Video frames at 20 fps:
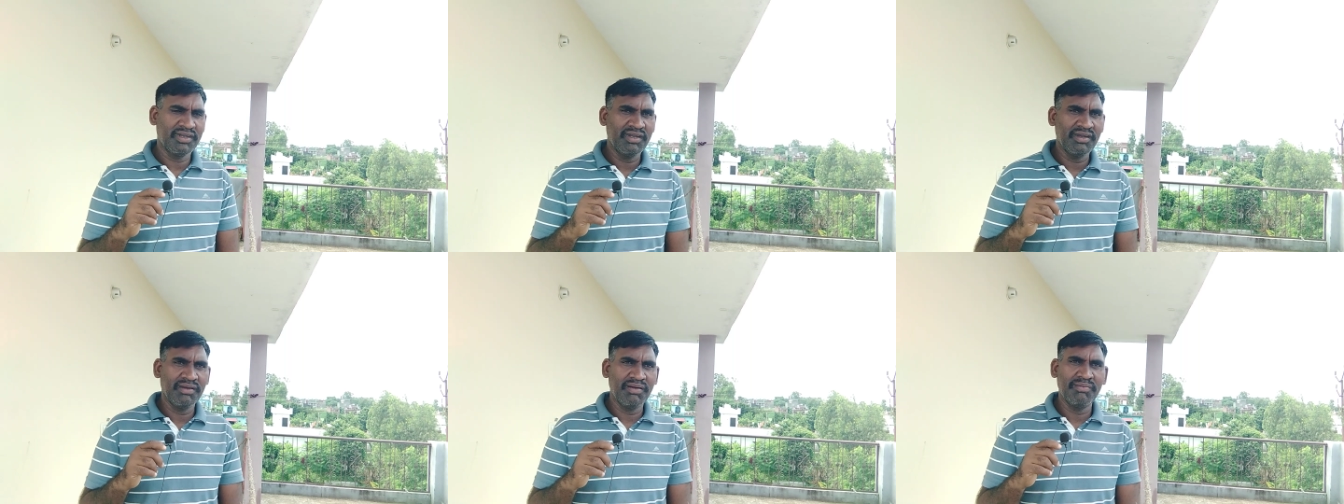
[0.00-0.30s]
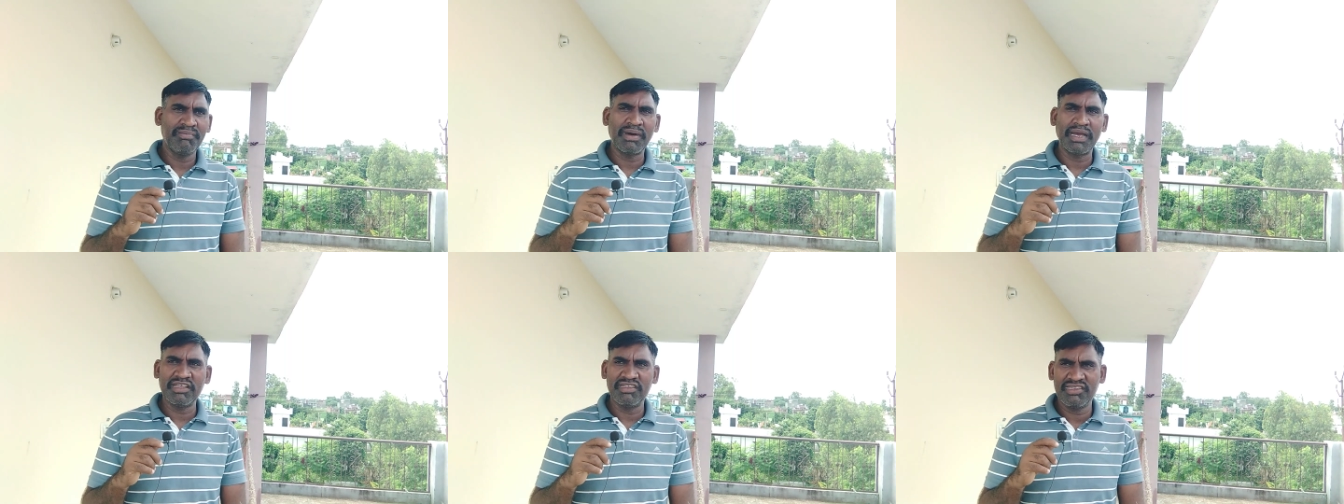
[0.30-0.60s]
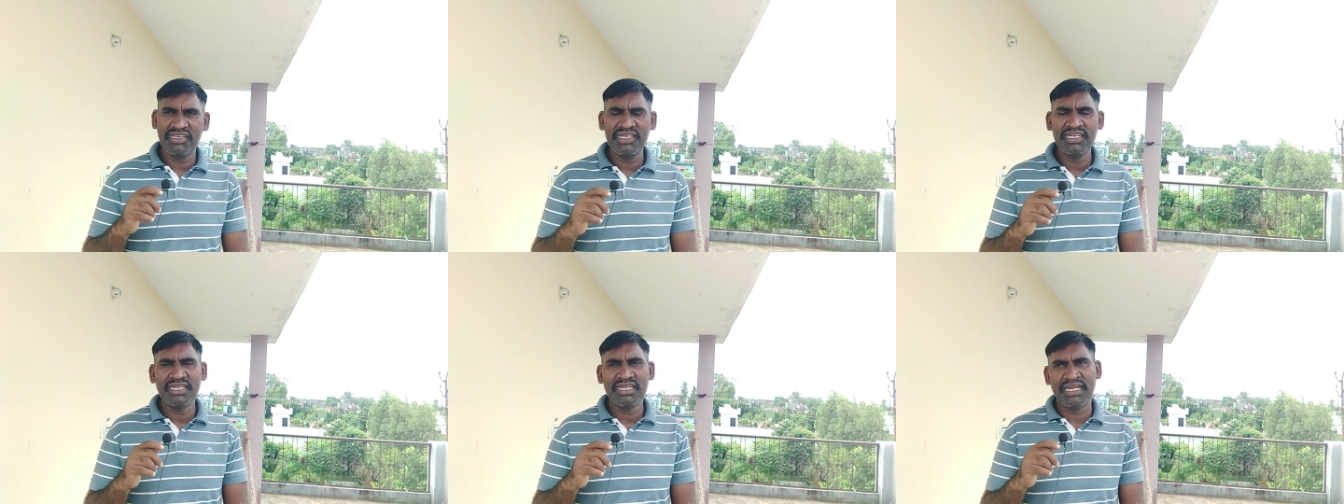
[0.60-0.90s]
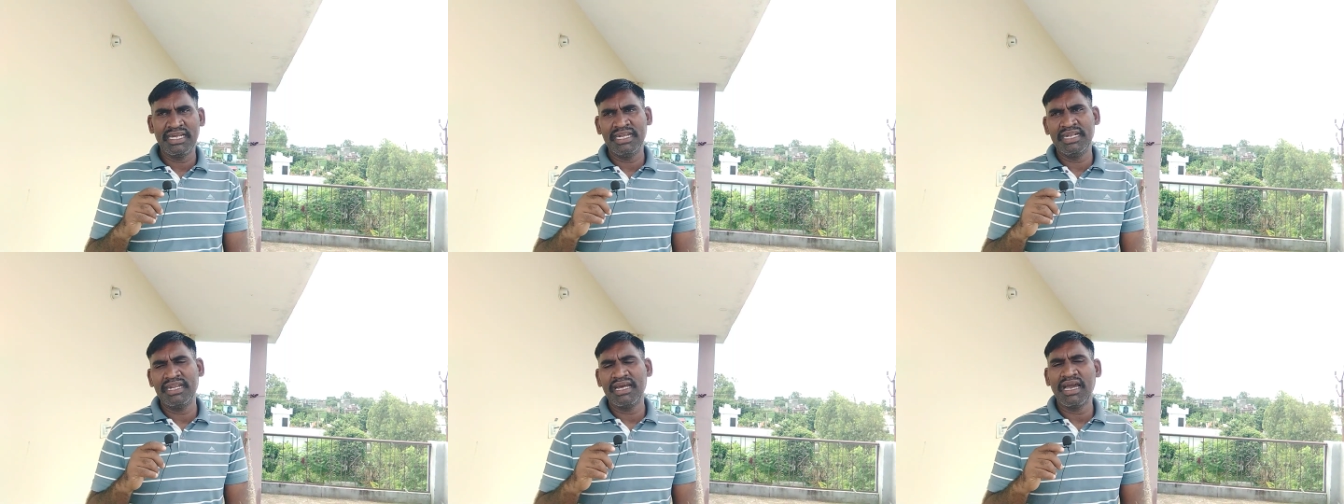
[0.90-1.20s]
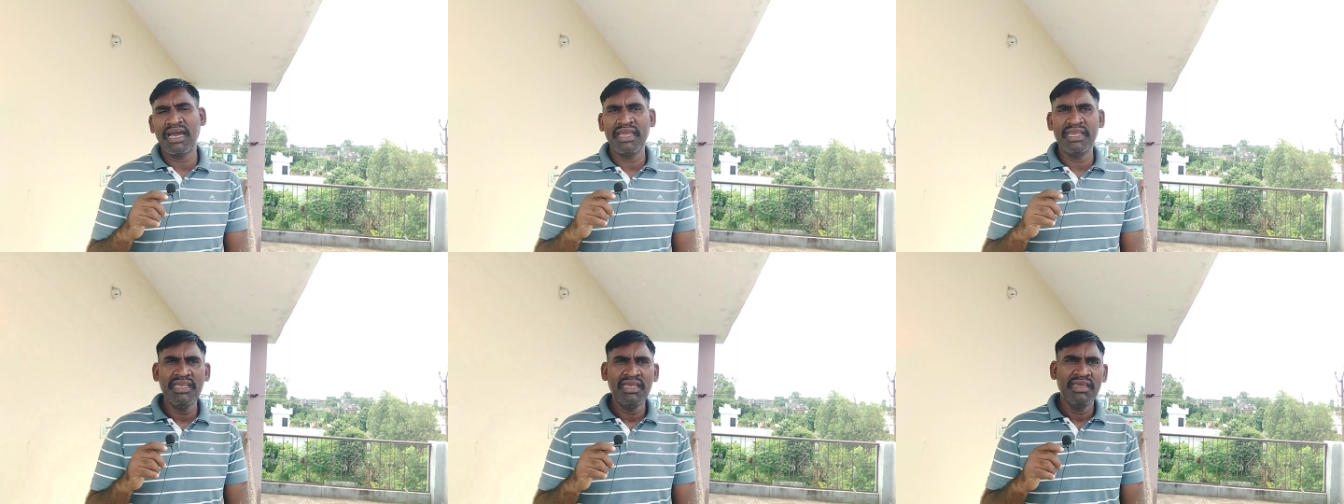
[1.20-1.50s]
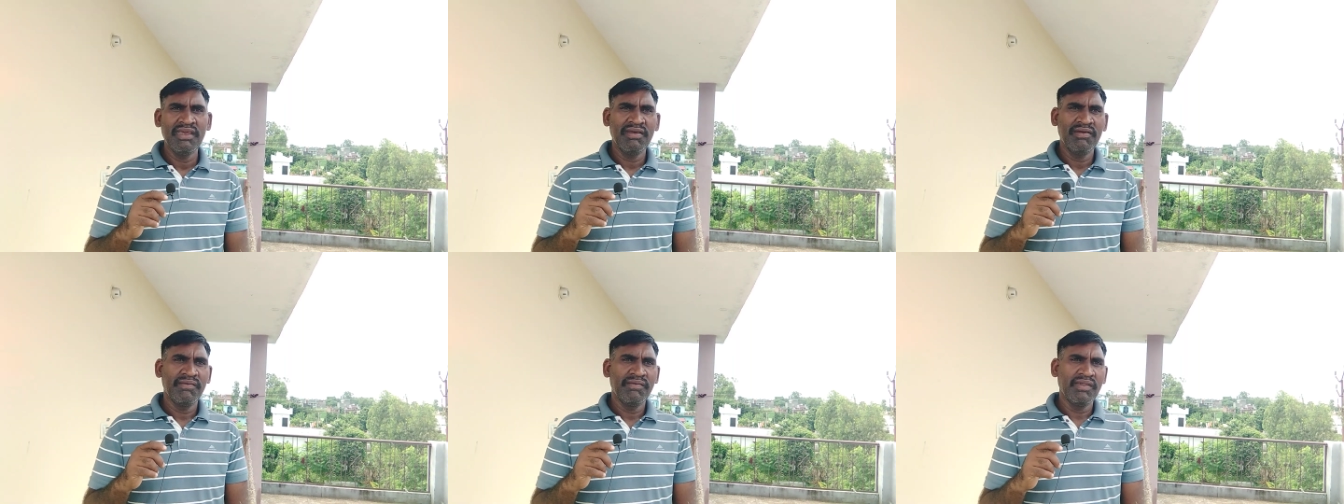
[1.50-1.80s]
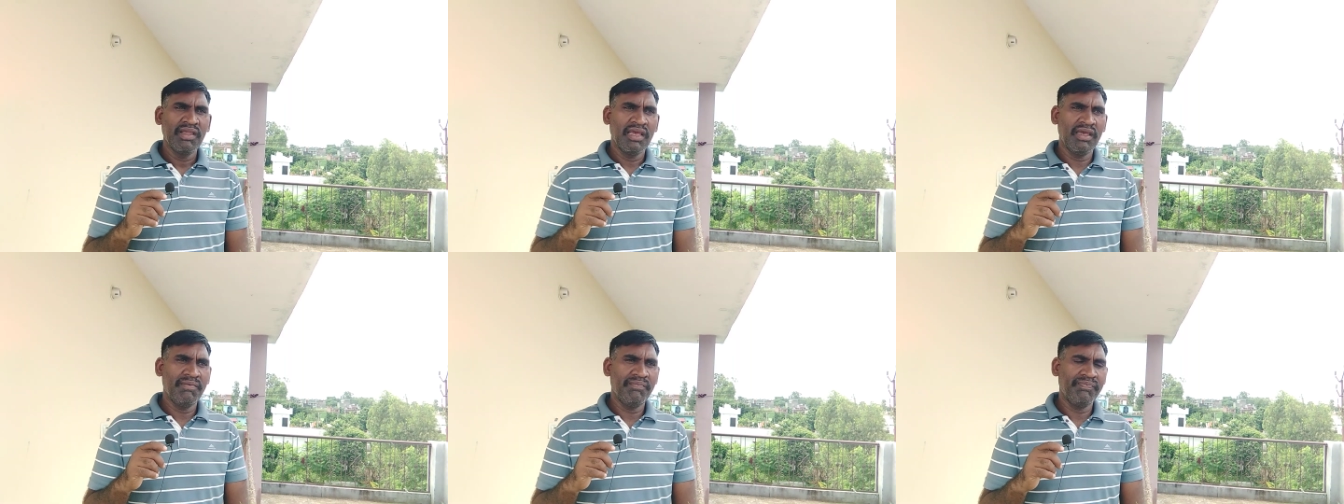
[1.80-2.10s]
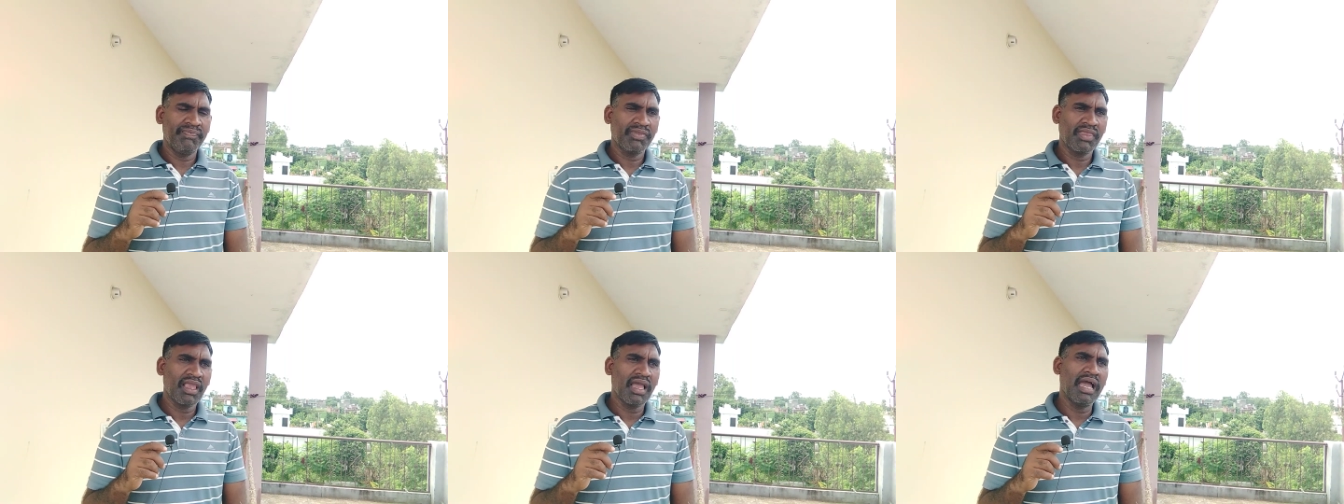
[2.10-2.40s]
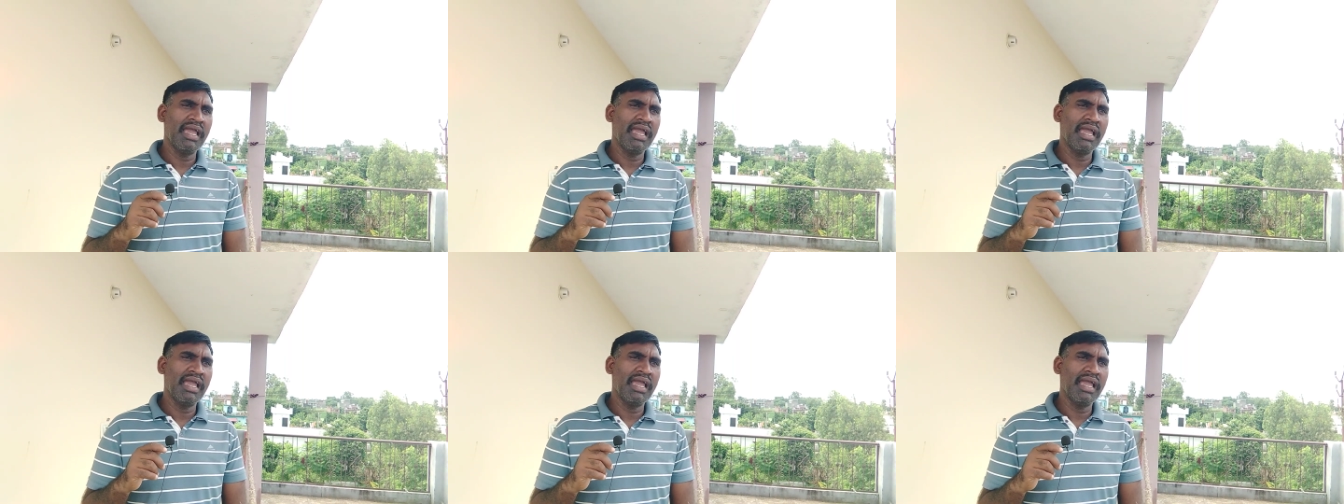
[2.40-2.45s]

my seat and i um,